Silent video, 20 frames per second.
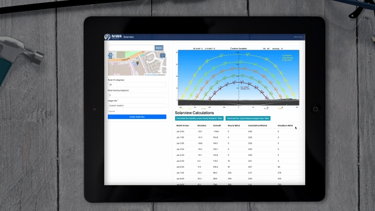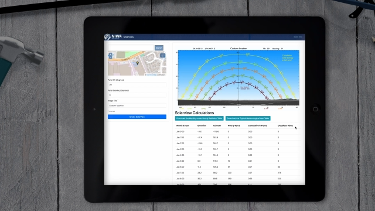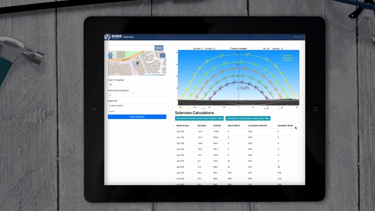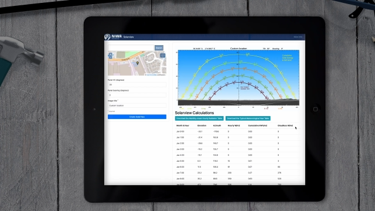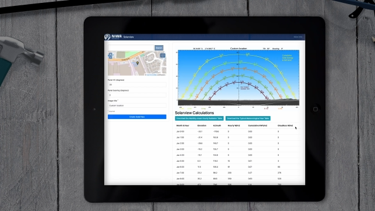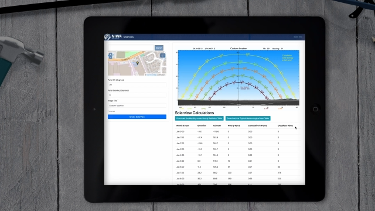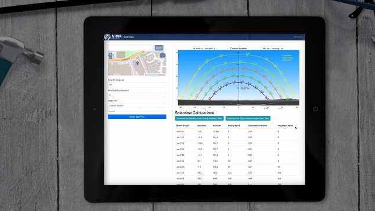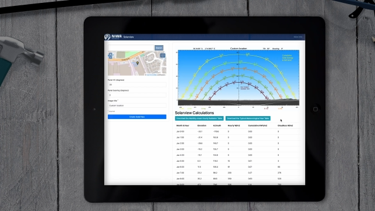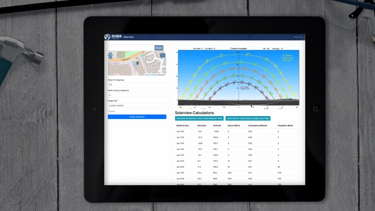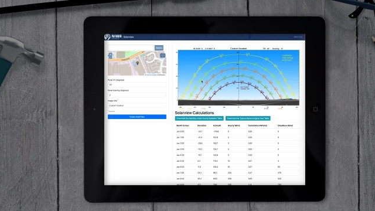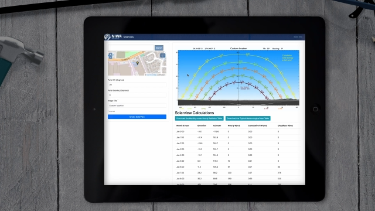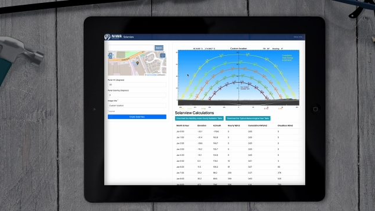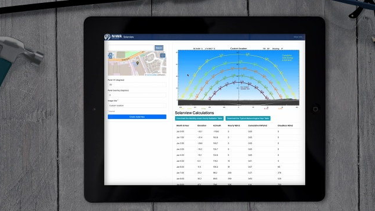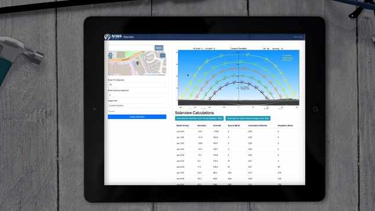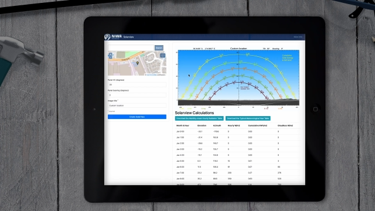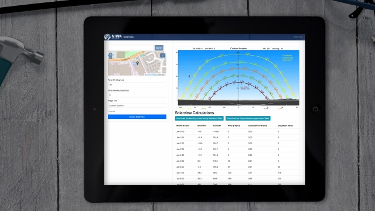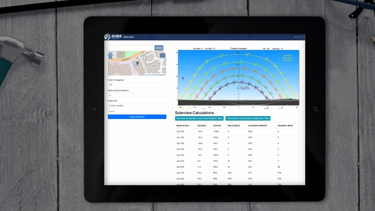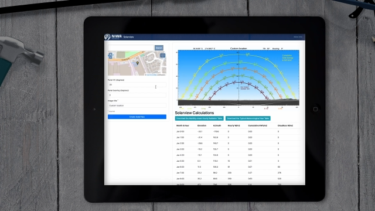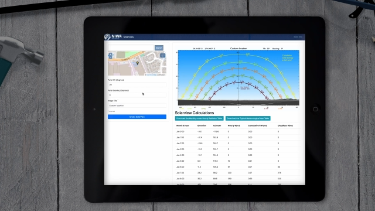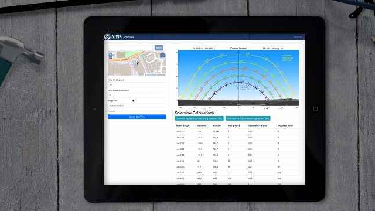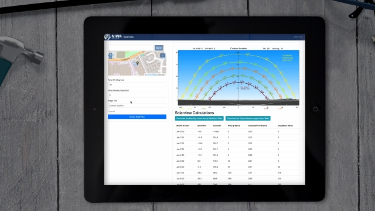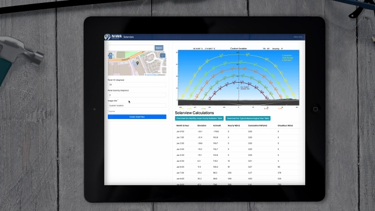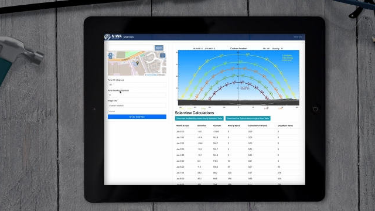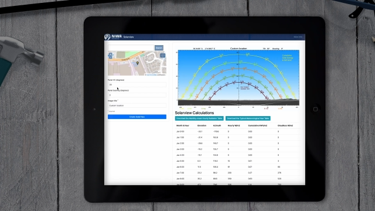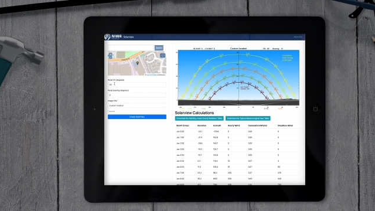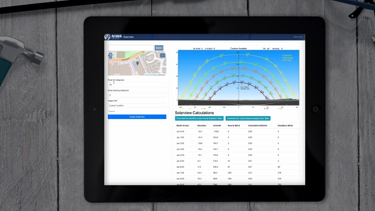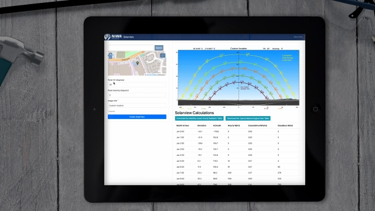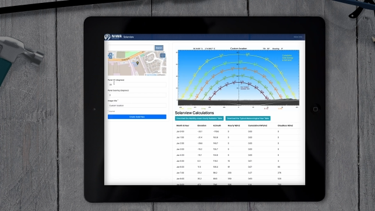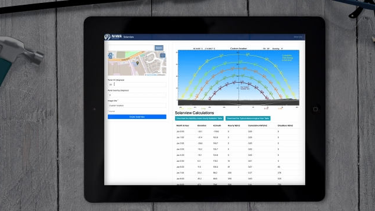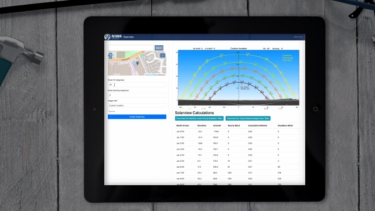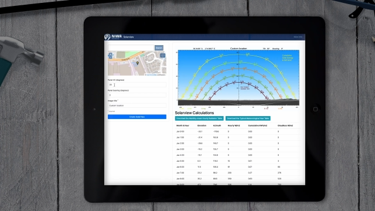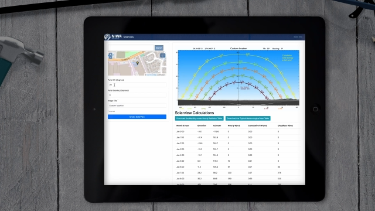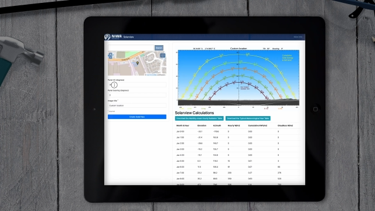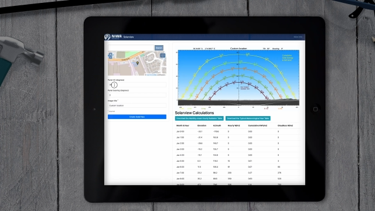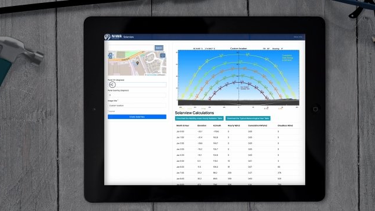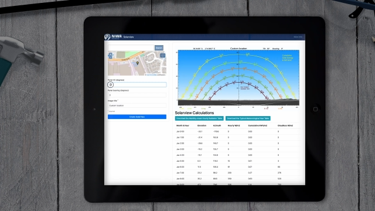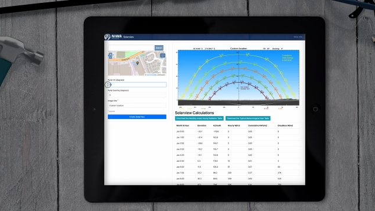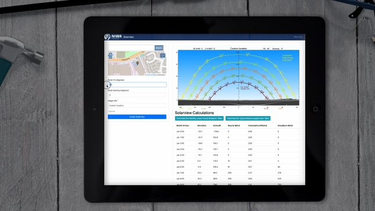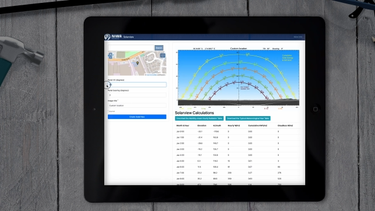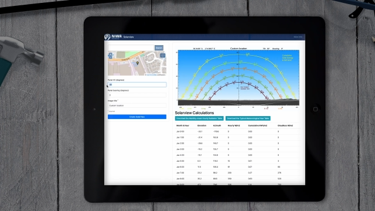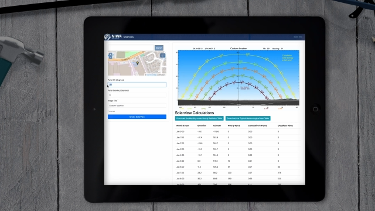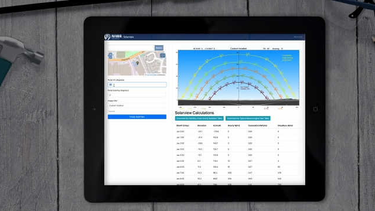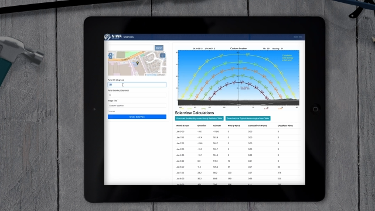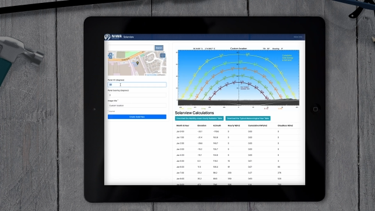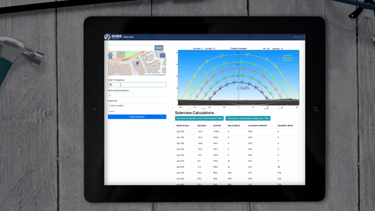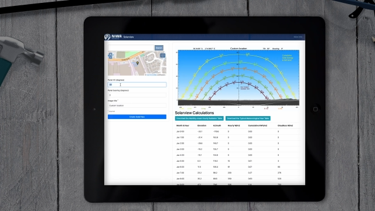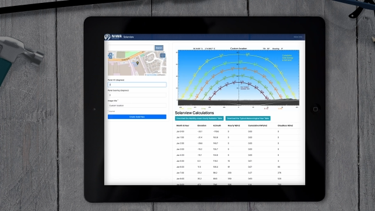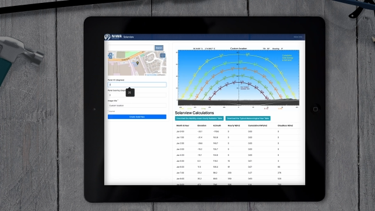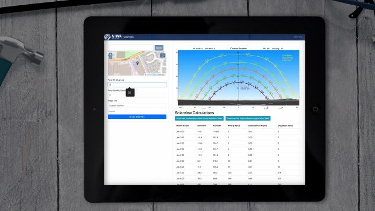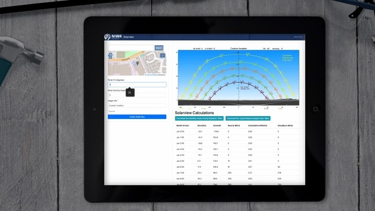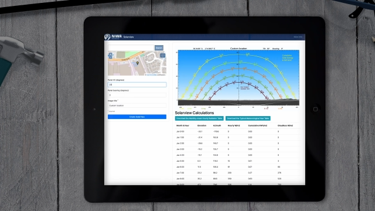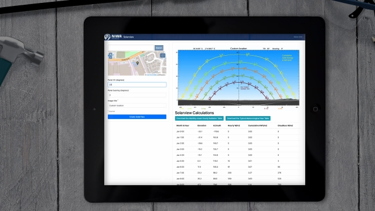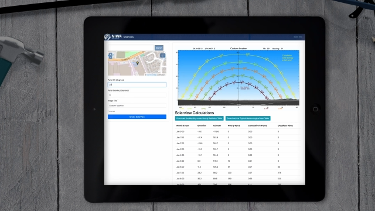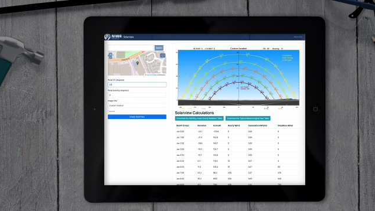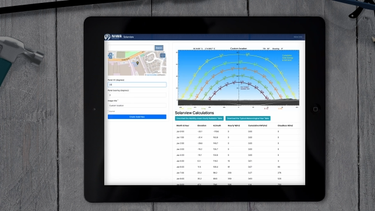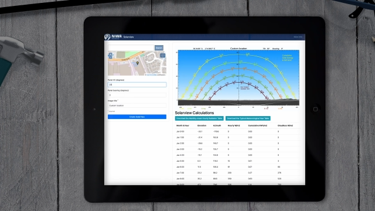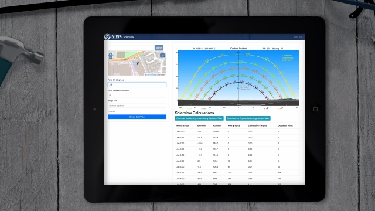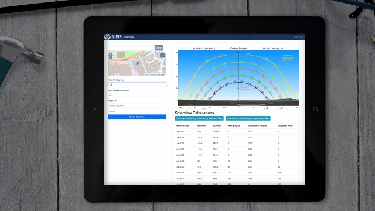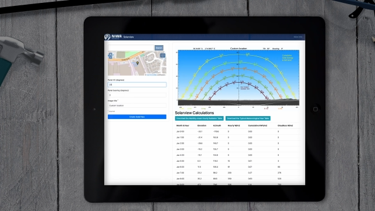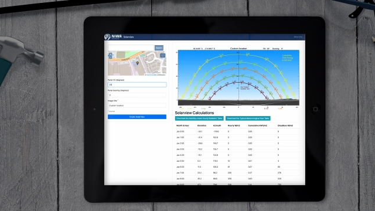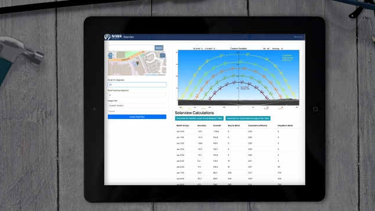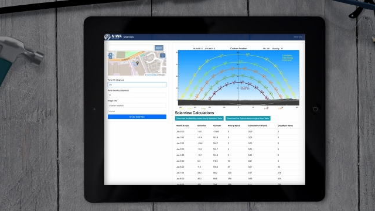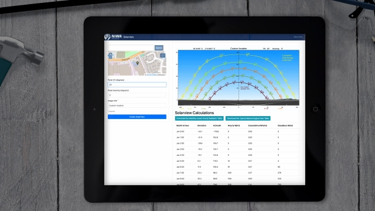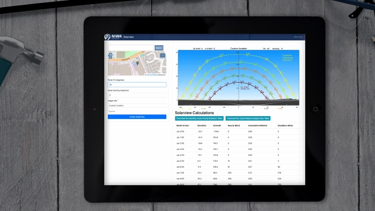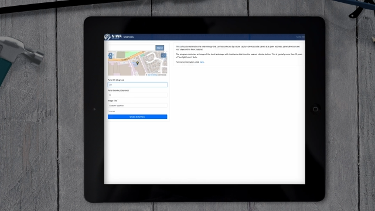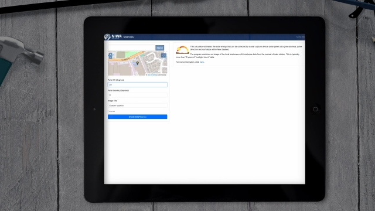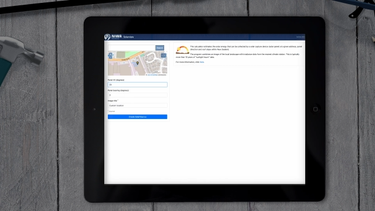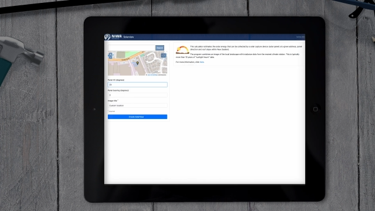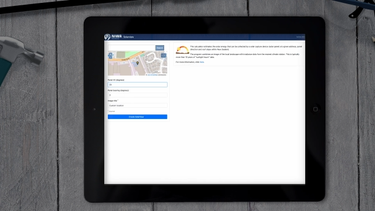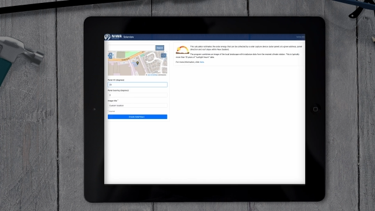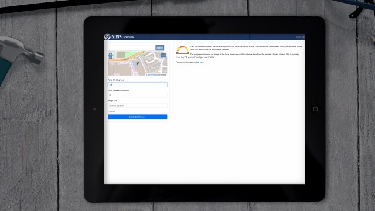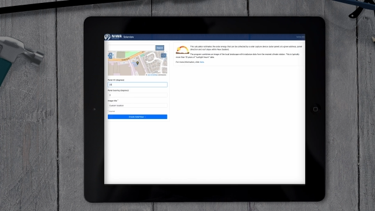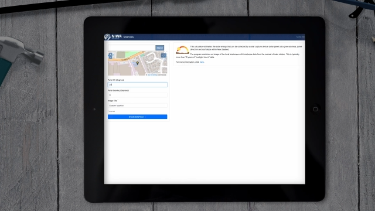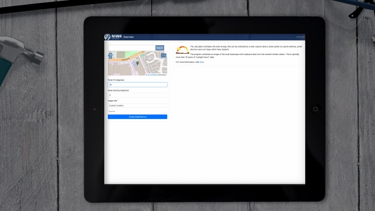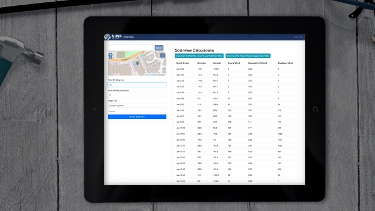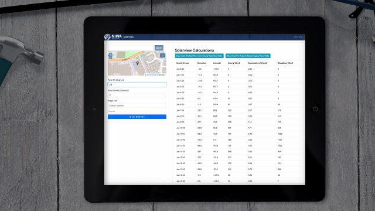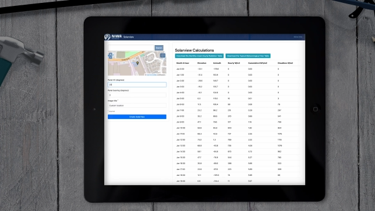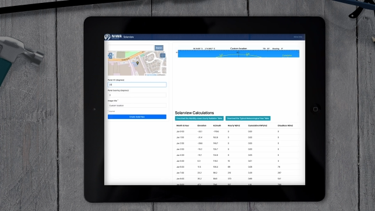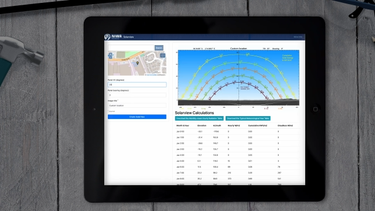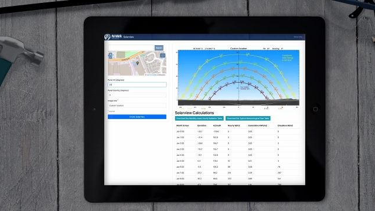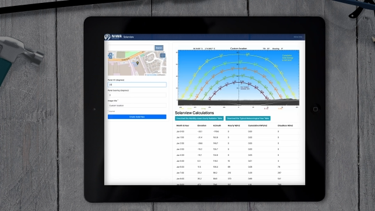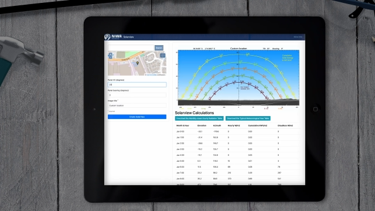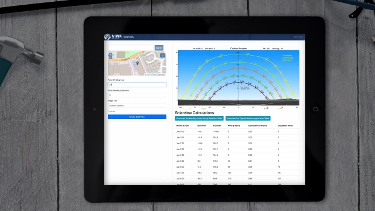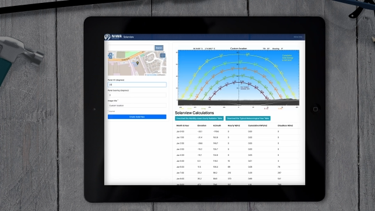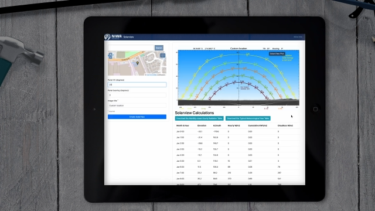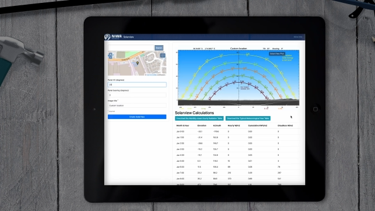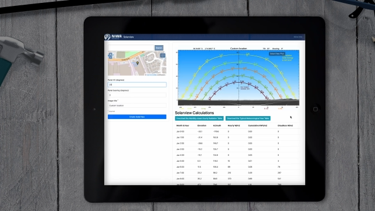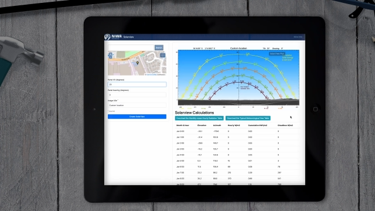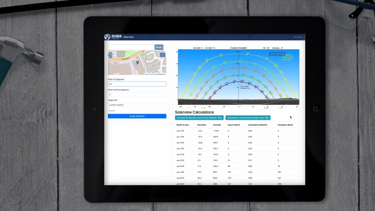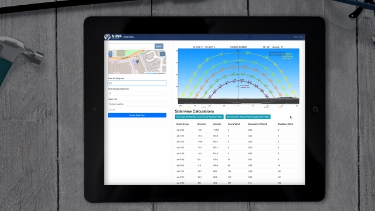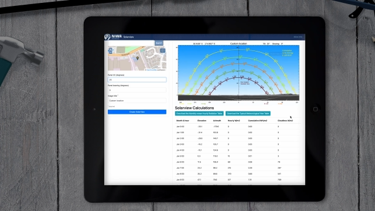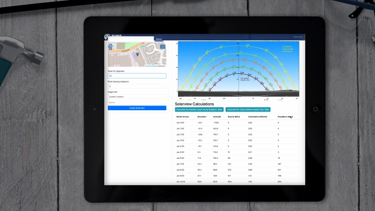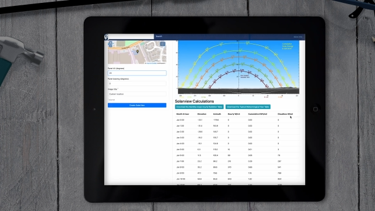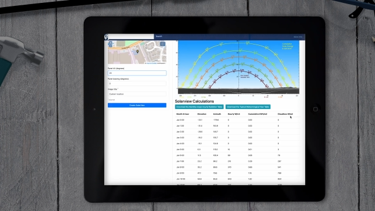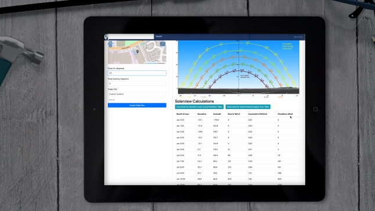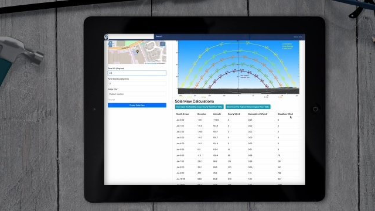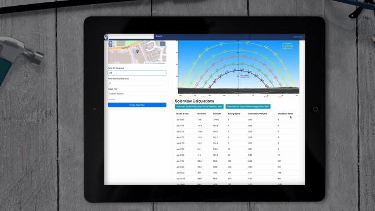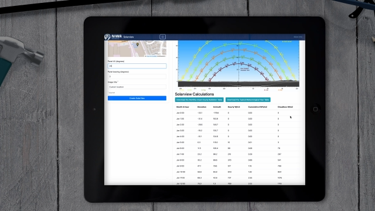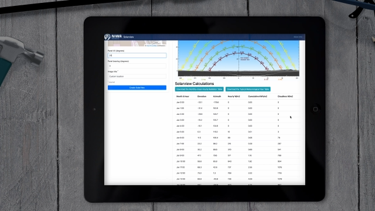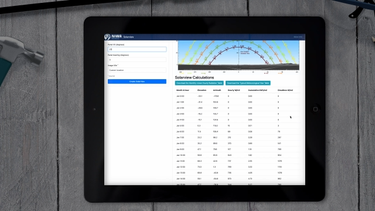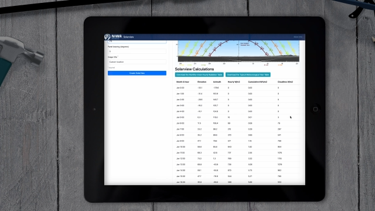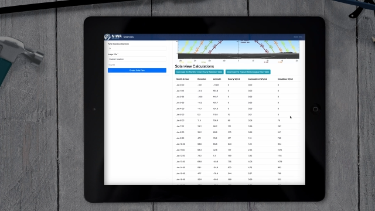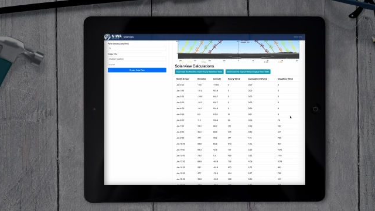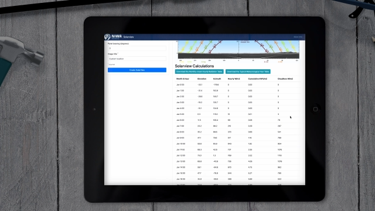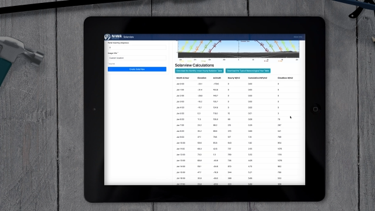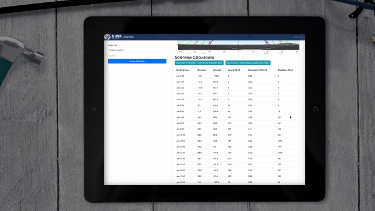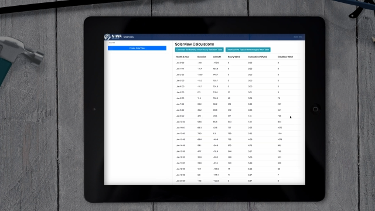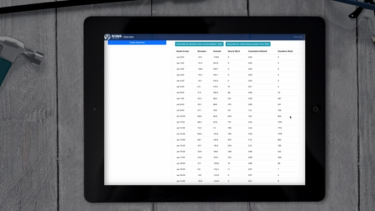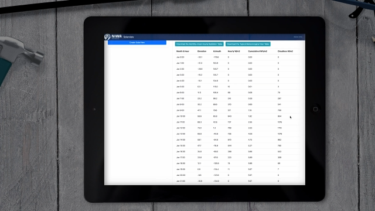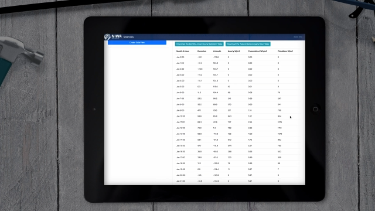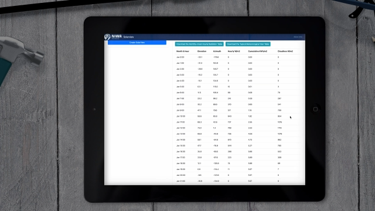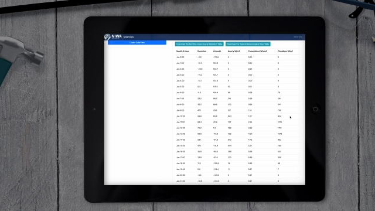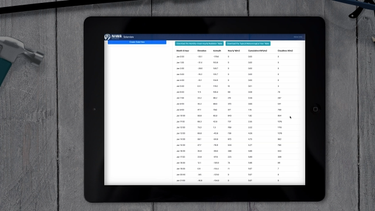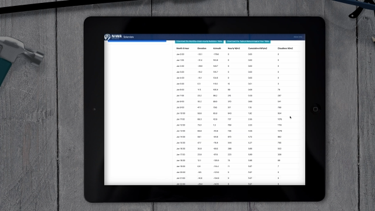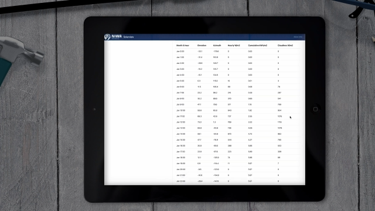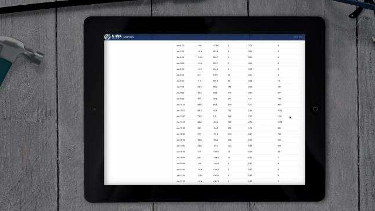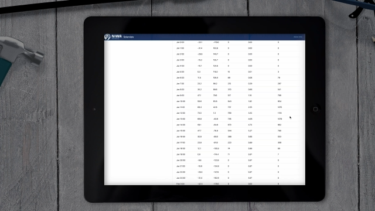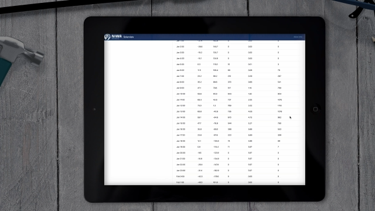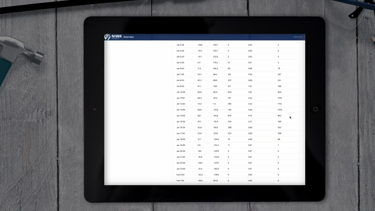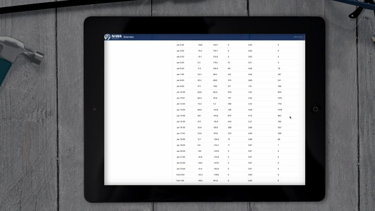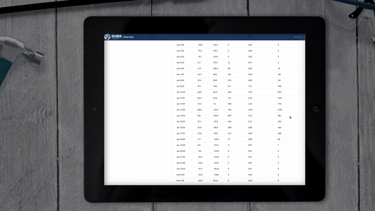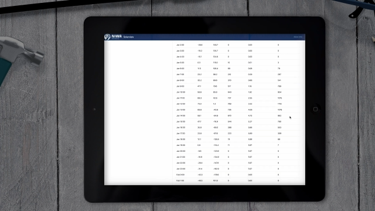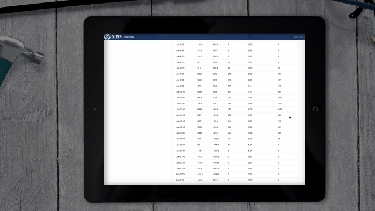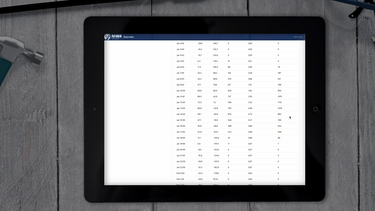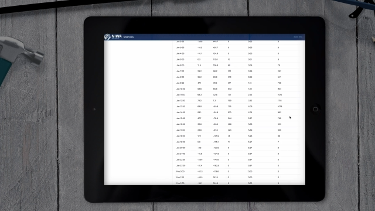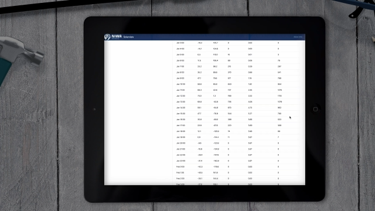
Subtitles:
(no speaker visible)